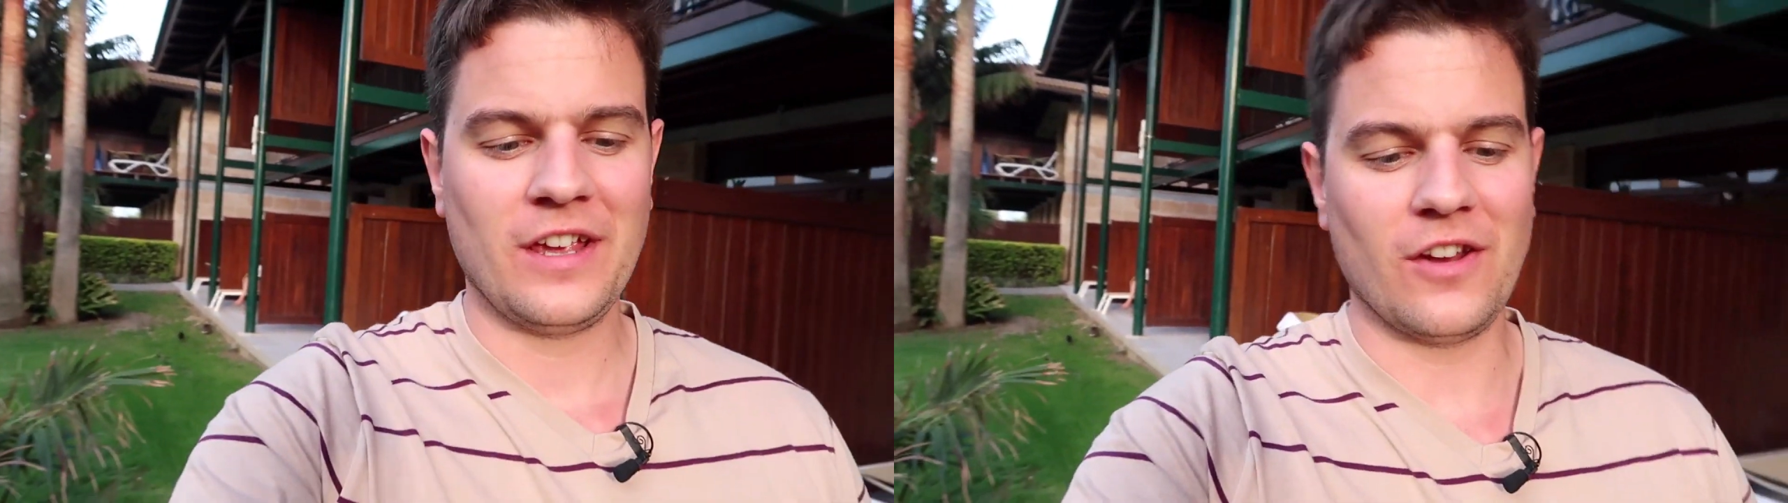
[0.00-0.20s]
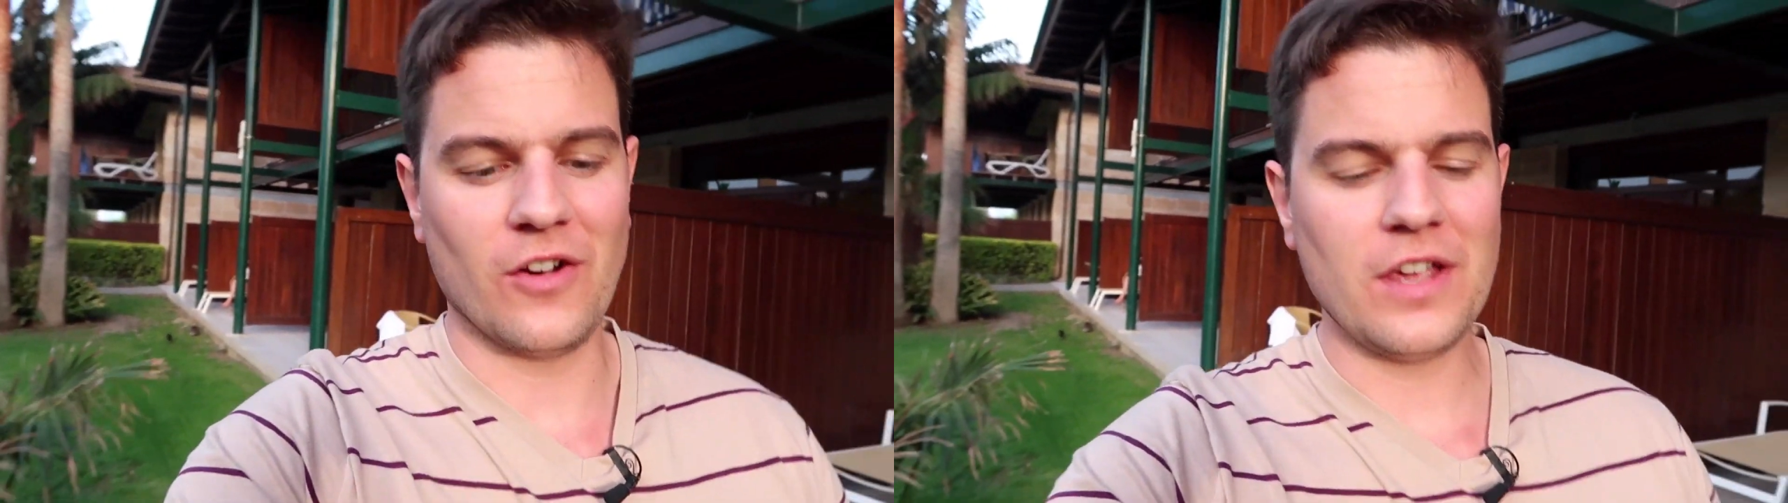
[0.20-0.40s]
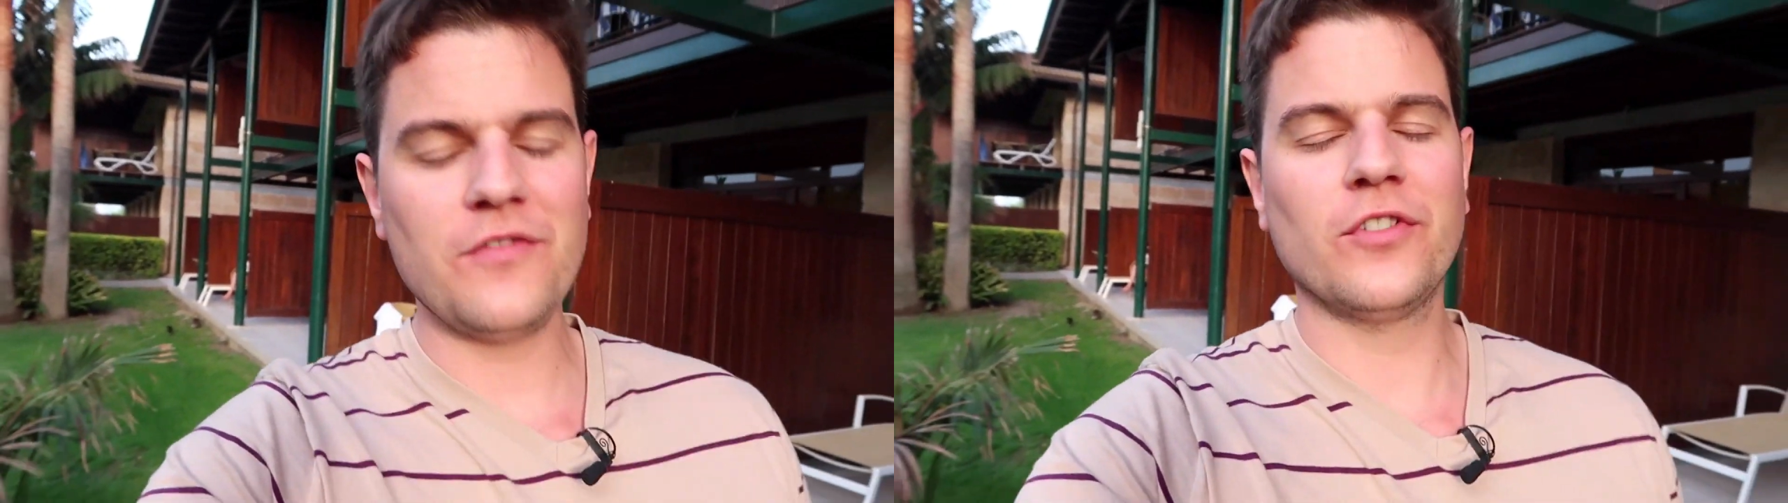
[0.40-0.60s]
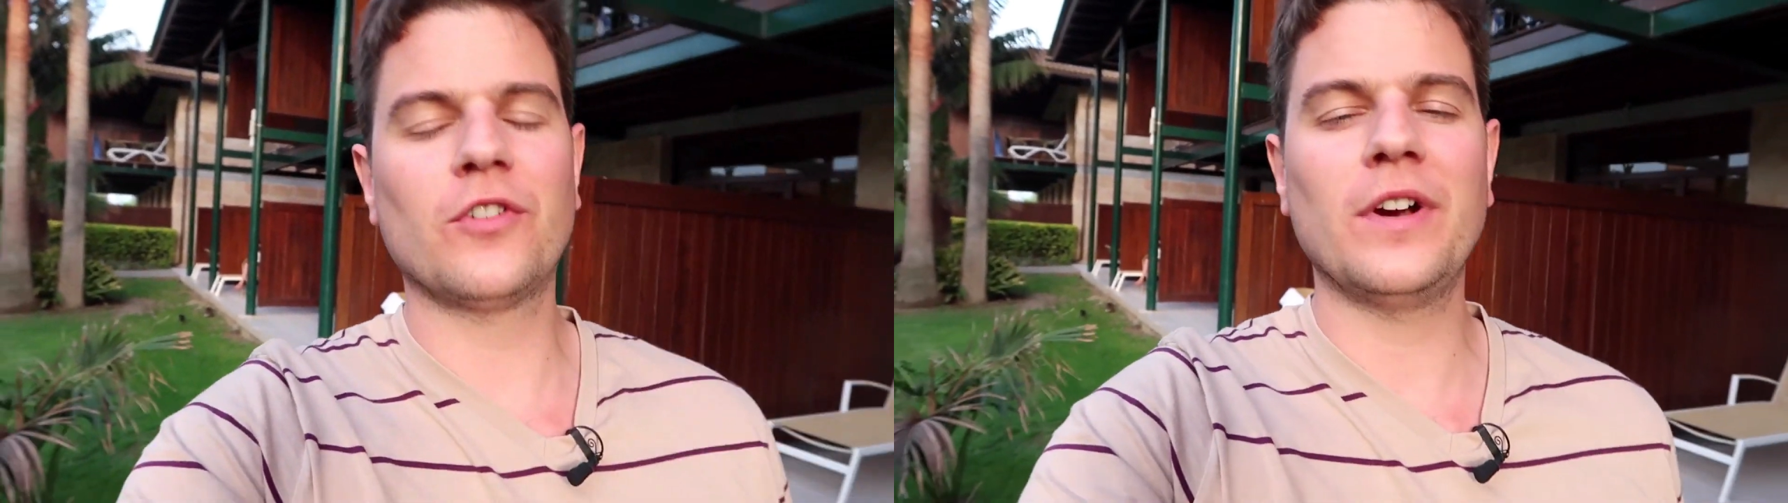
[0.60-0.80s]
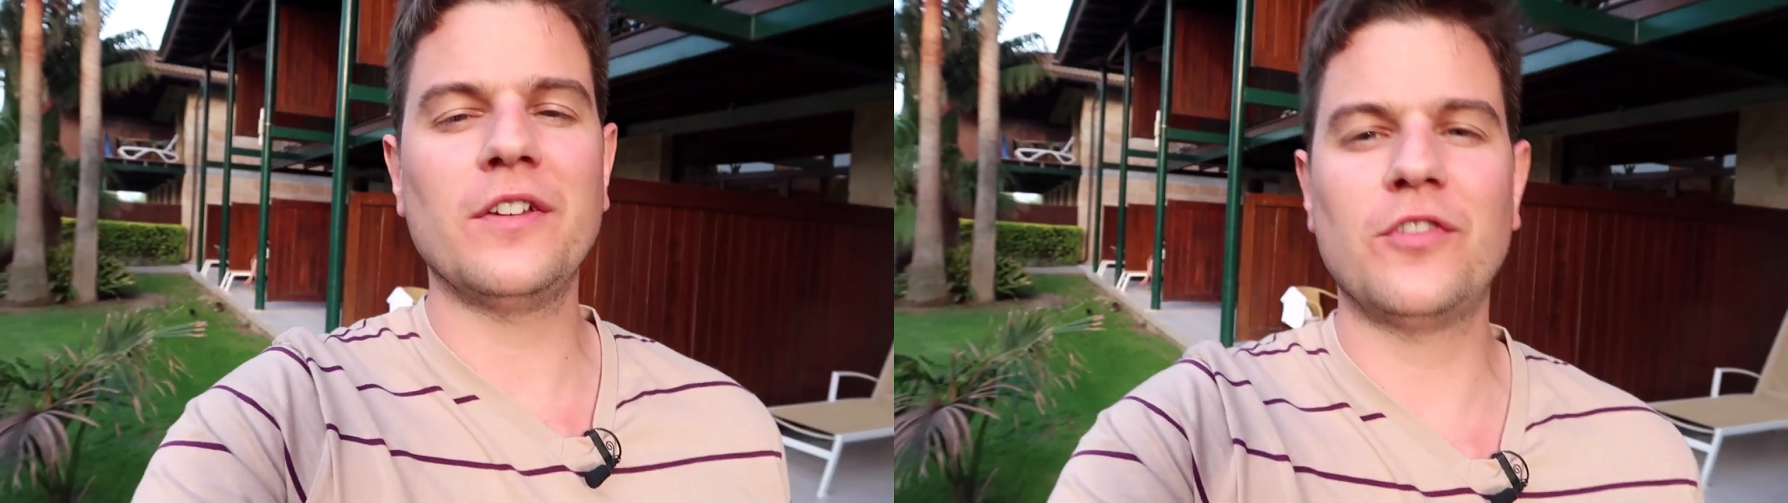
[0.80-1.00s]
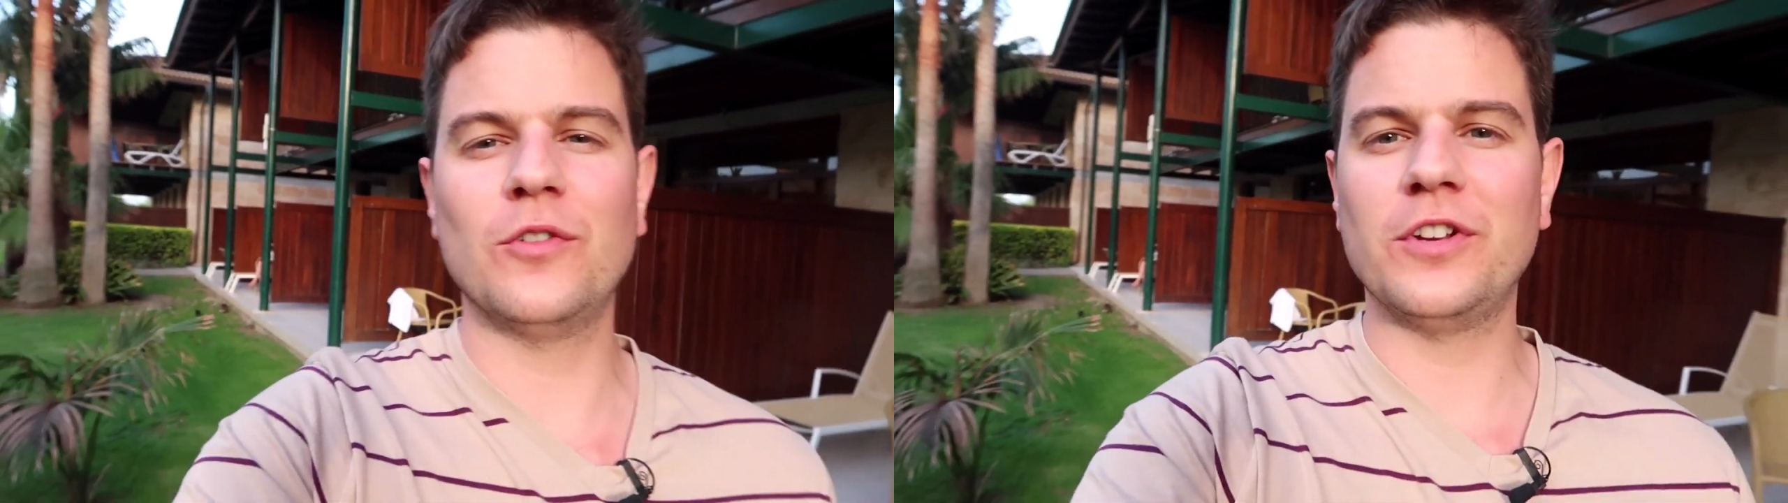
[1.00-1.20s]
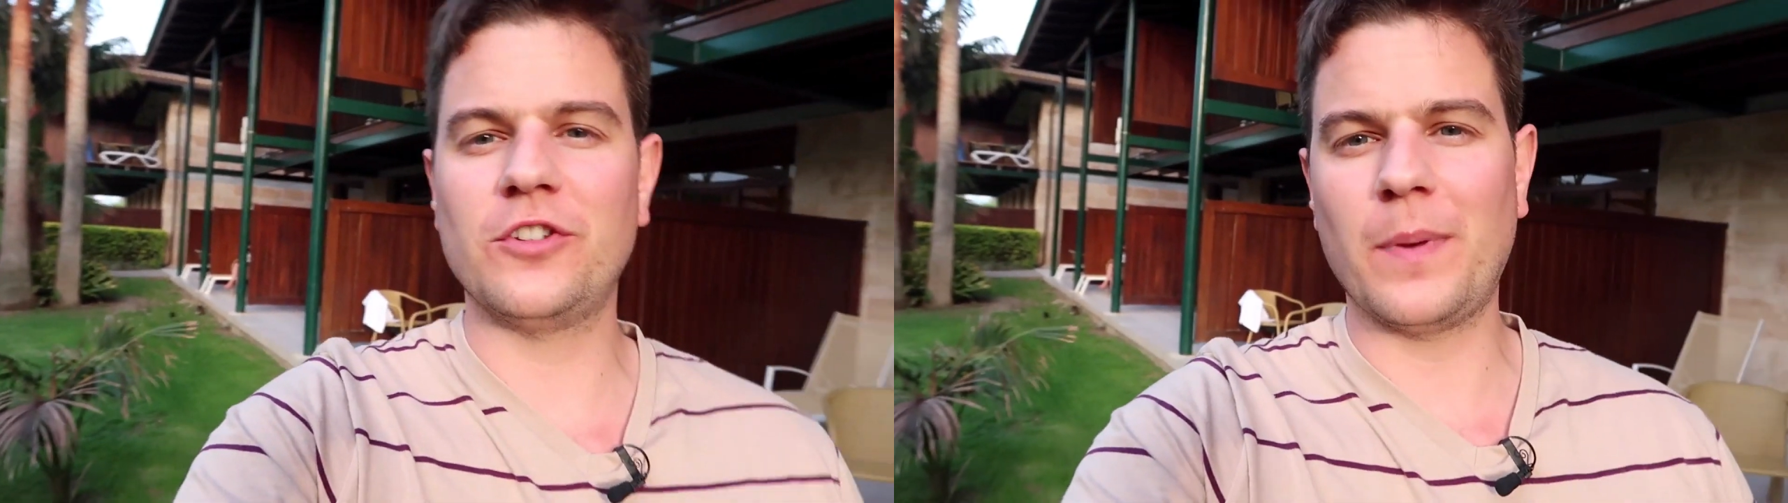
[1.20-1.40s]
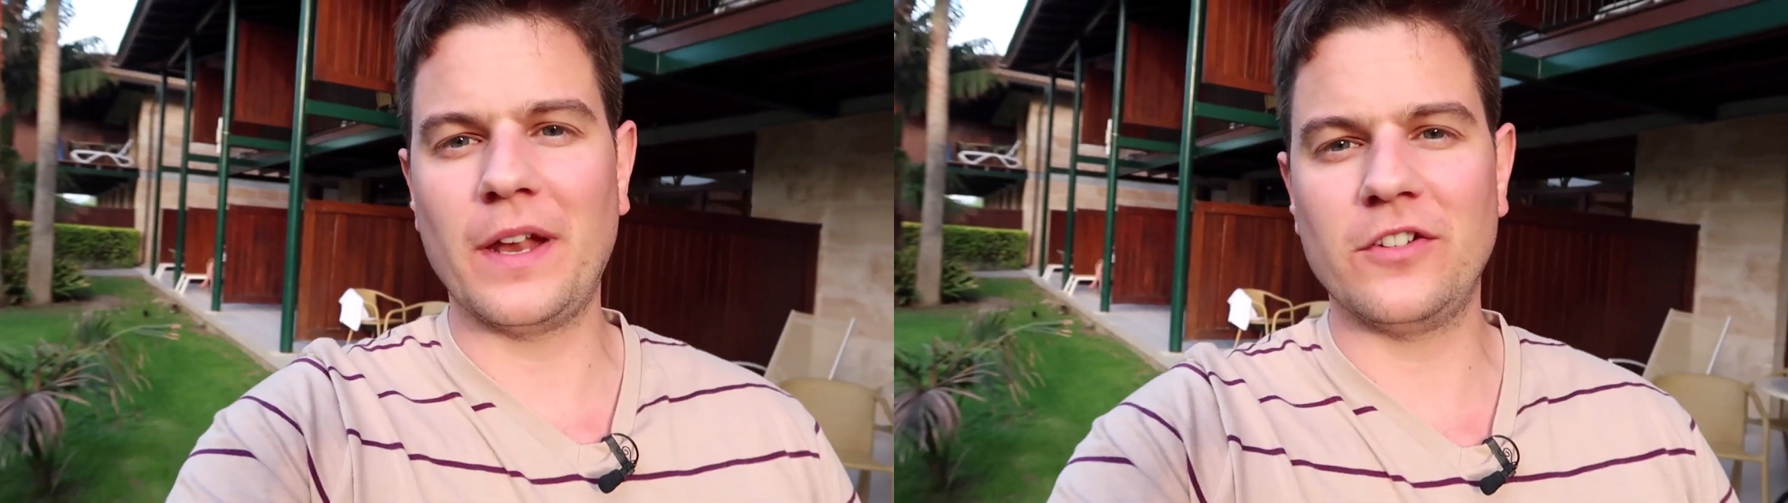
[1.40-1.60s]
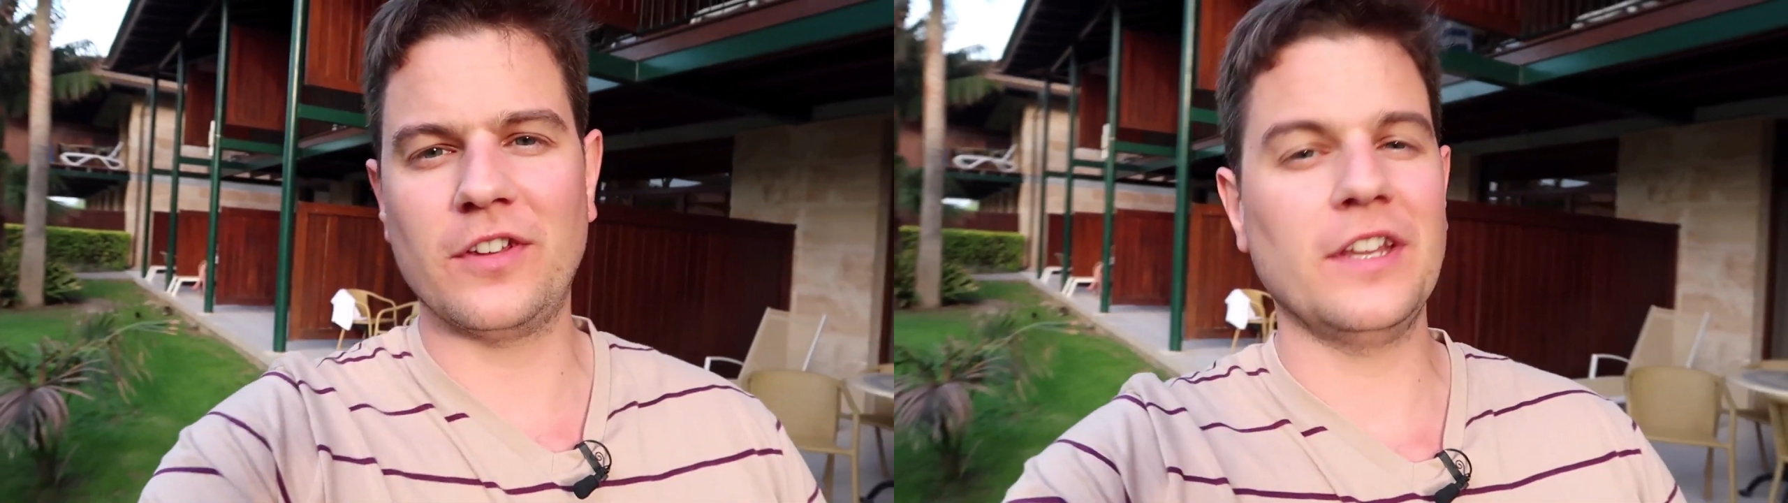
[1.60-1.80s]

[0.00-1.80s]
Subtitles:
Now, if you're already fluent in Spanish,